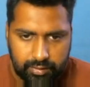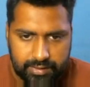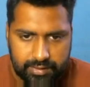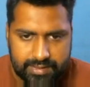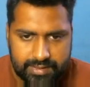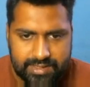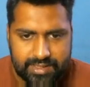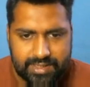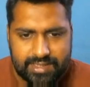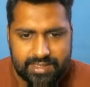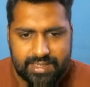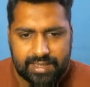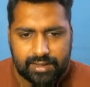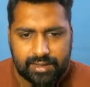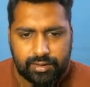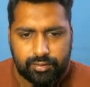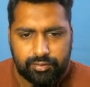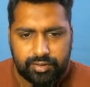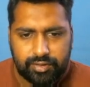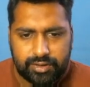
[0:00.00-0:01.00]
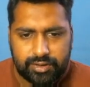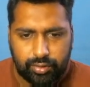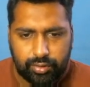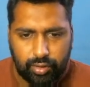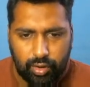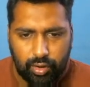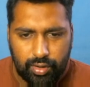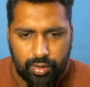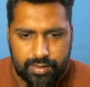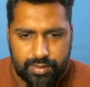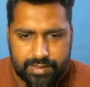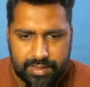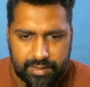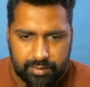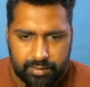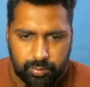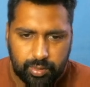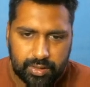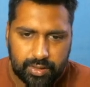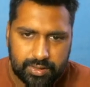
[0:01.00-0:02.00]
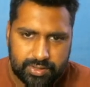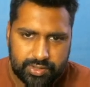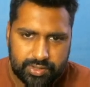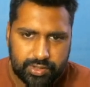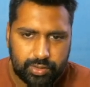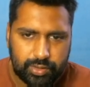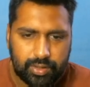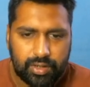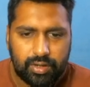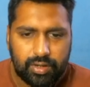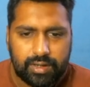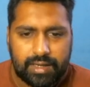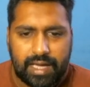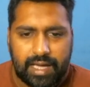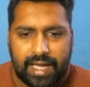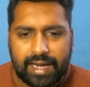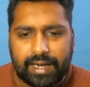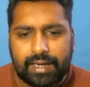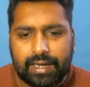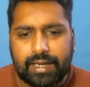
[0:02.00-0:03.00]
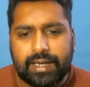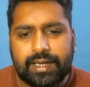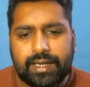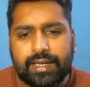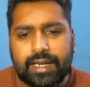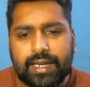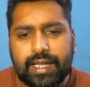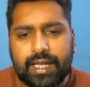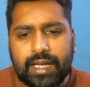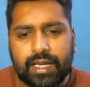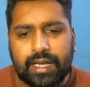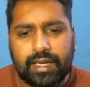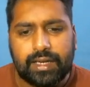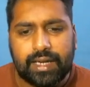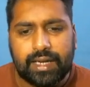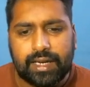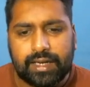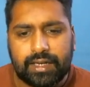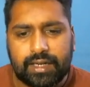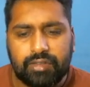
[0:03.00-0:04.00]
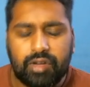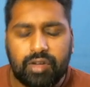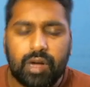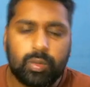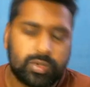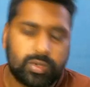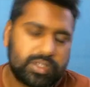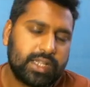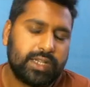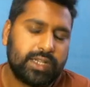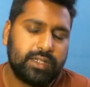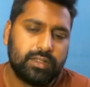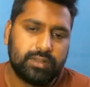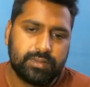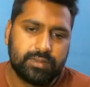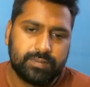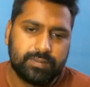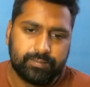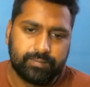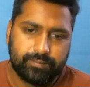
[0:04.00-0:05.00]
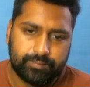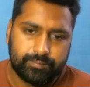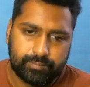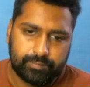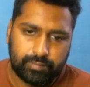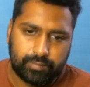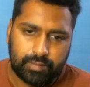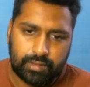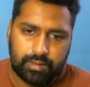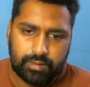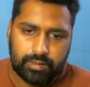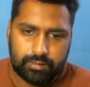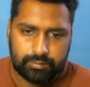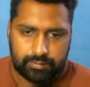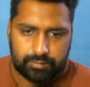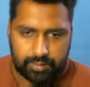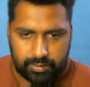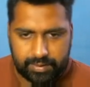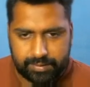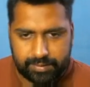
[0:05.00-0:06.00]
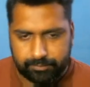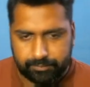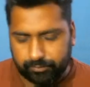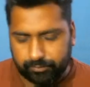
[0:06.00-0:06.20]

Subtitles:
It's just that with cos inverse you cannot directly take negative outside. Okay.